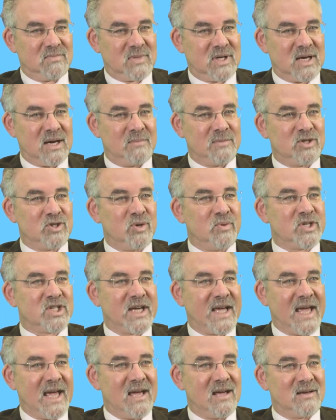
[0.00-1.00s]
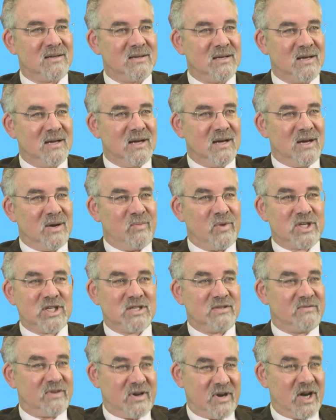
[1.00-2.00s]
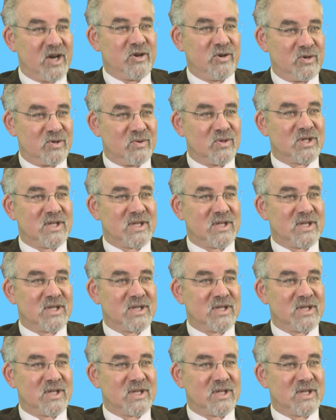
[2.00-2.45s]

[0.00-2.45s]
come and do what you can, which is a very unusual